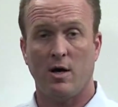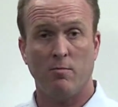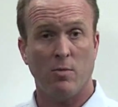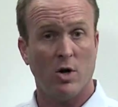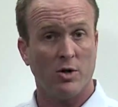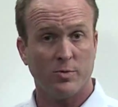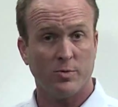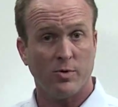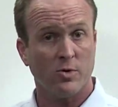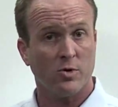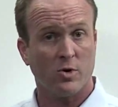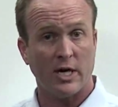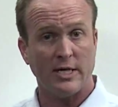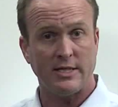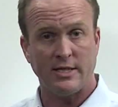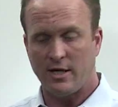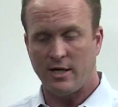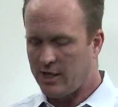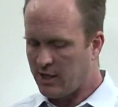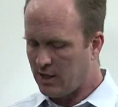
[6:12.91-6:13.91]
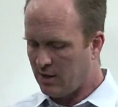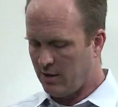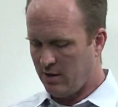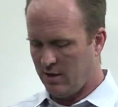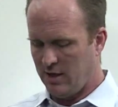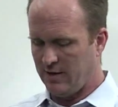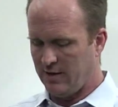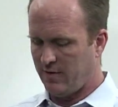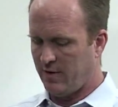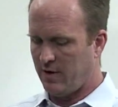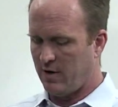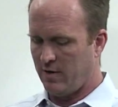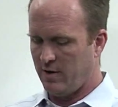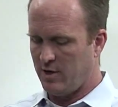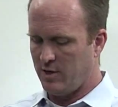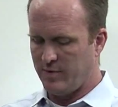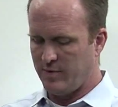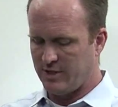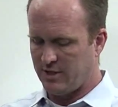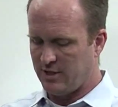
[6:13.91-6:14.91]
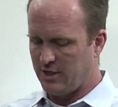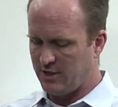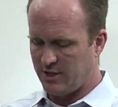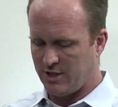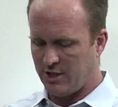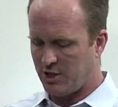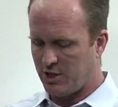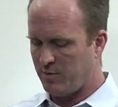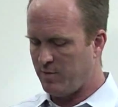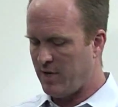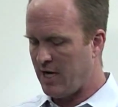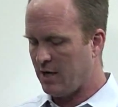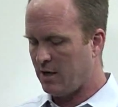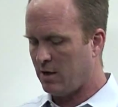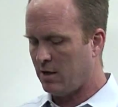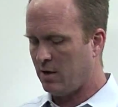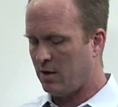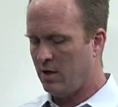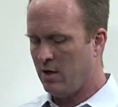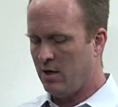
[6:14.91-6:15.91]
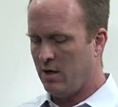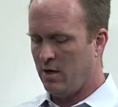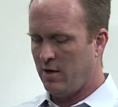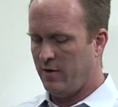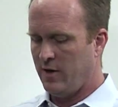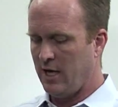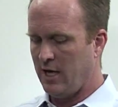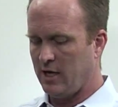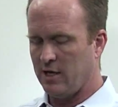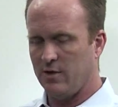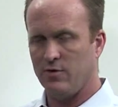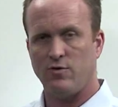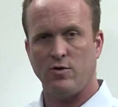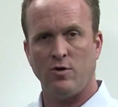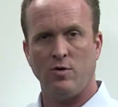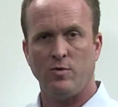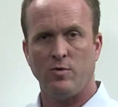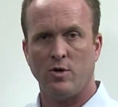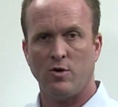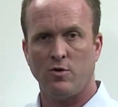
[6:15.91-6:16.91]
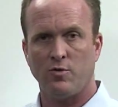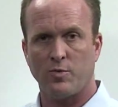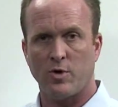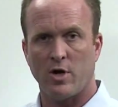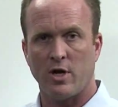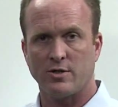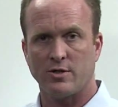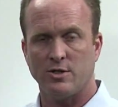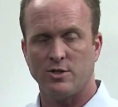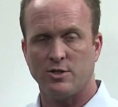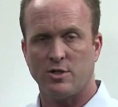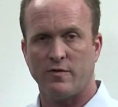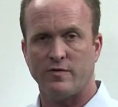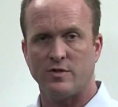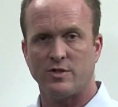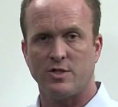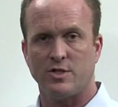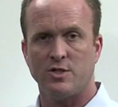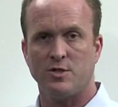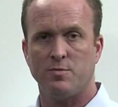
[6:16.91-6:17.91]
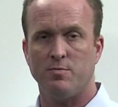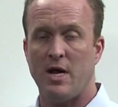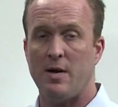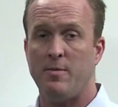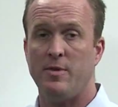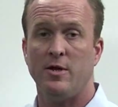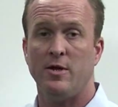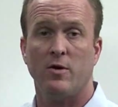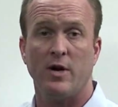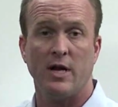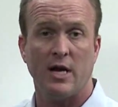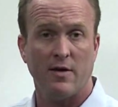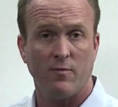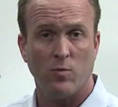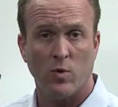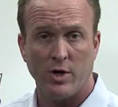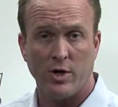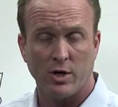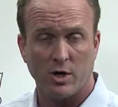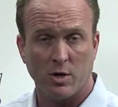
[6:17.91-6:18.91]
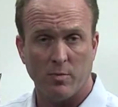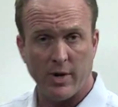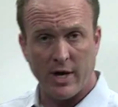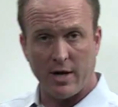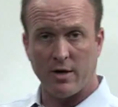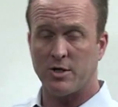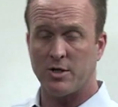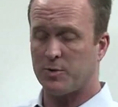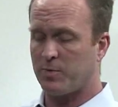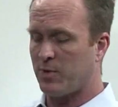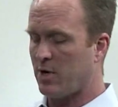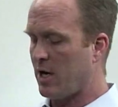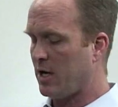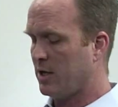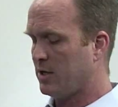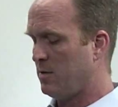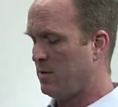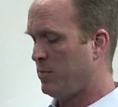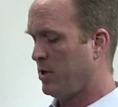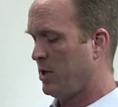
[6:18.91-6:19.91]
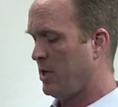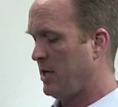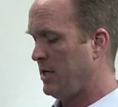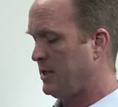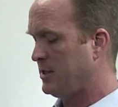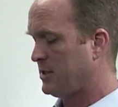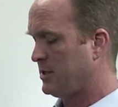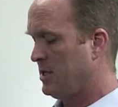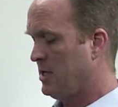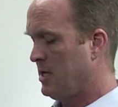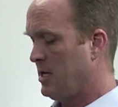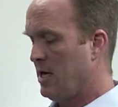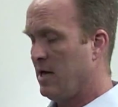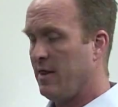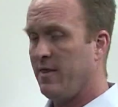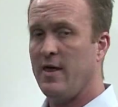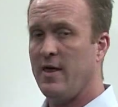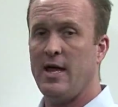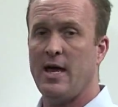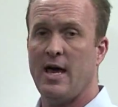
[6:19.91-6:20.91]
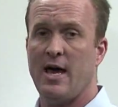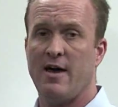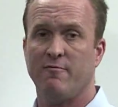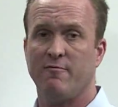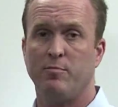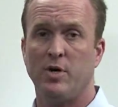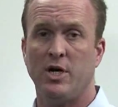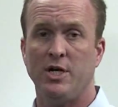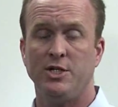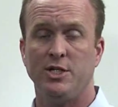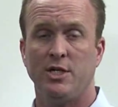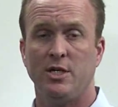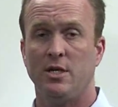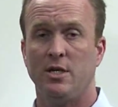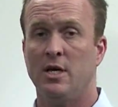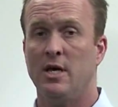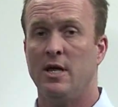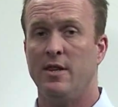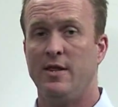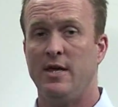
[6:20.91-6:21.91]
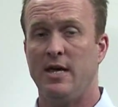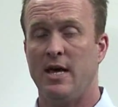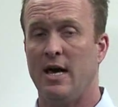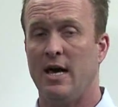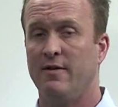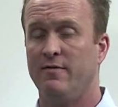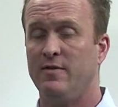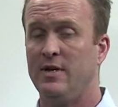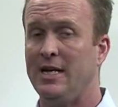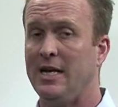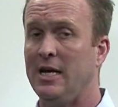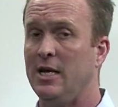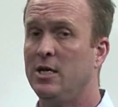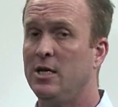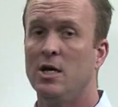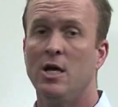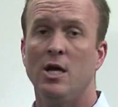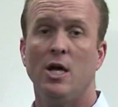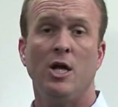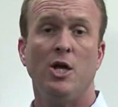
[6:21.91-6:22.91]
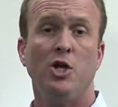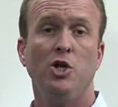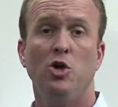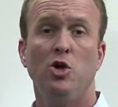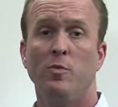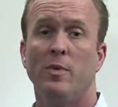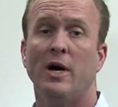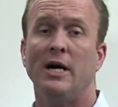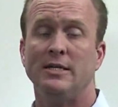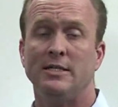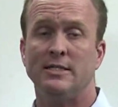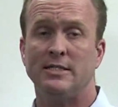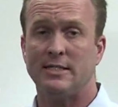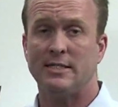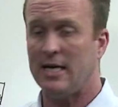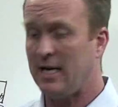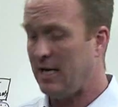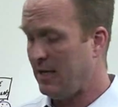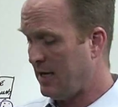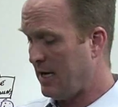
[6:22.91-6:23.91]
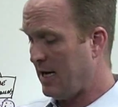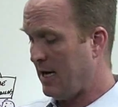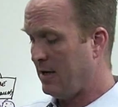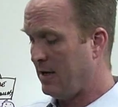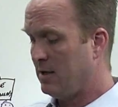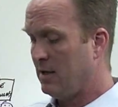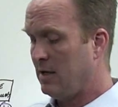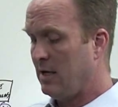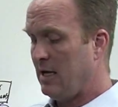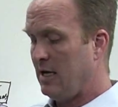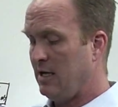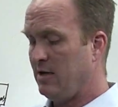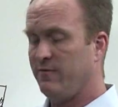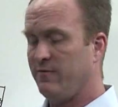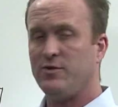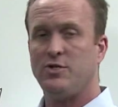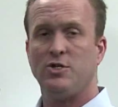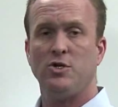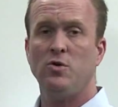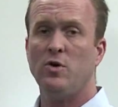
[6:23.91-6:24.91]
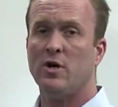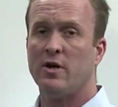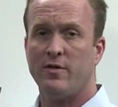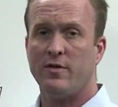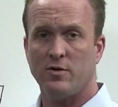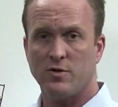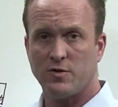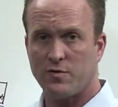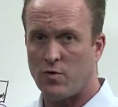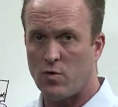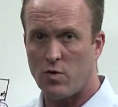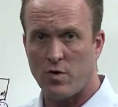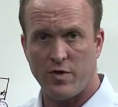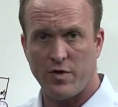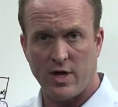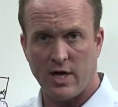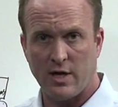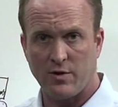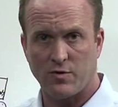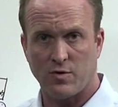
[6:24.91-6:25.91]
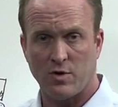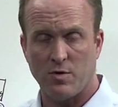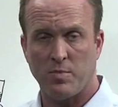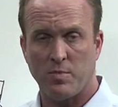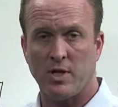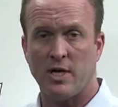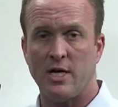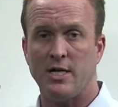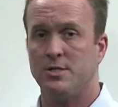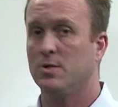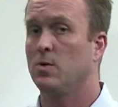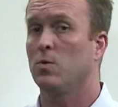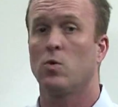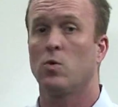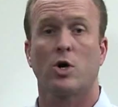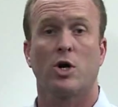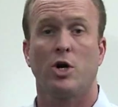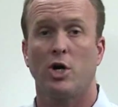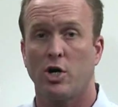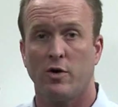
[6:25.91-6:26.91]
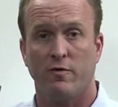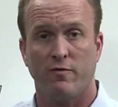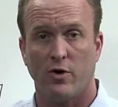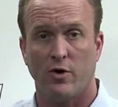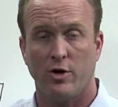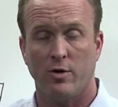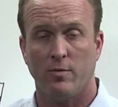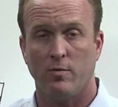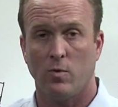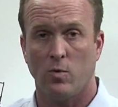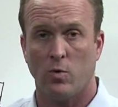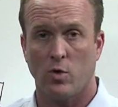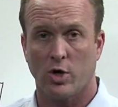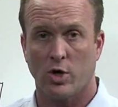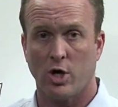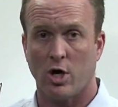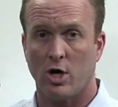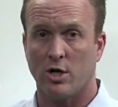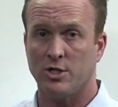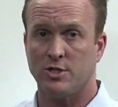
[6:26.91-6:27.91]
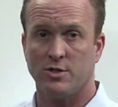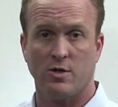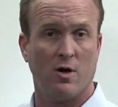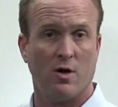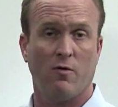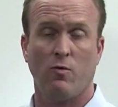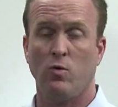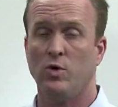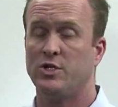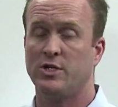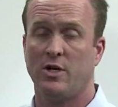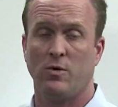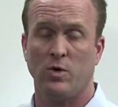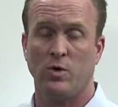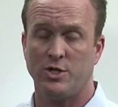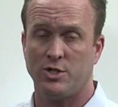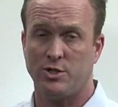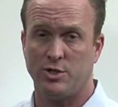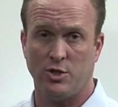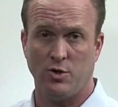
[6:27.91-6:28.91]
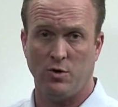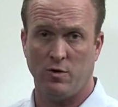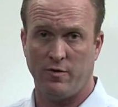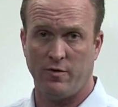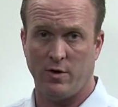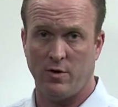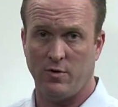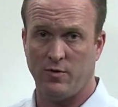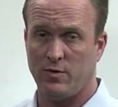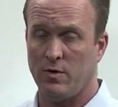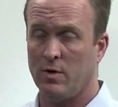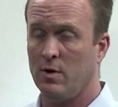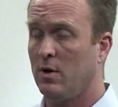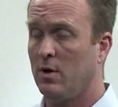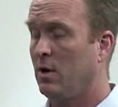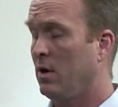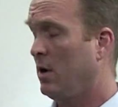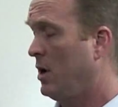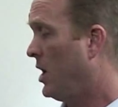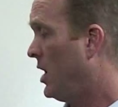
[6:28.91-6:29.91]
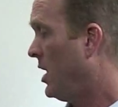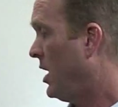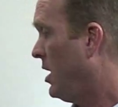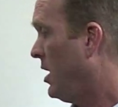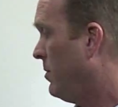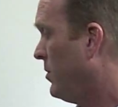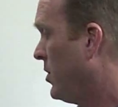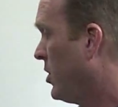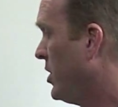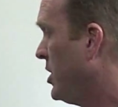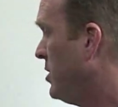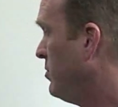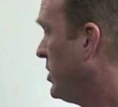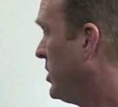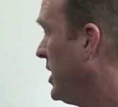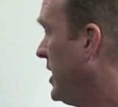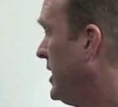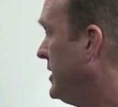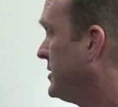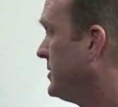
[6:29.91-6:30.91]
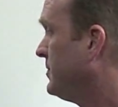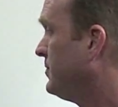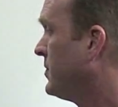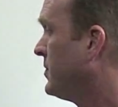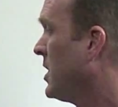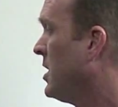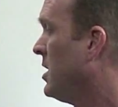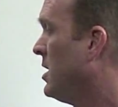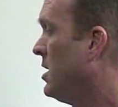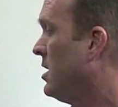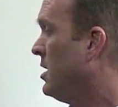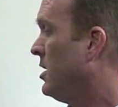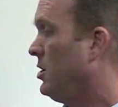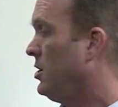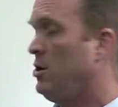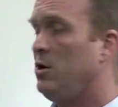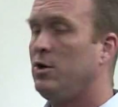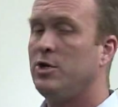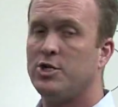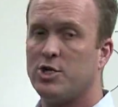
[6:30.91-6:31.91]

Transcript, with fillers: multiple criteria. If they're the decision maker, they consume those products and services, maybe they already have one of your competitors' product in place, they have budget, they have need. You might just say that if 2 out of those 4 things are in place, we're going to convert them regardless of which 2 of those are in place. You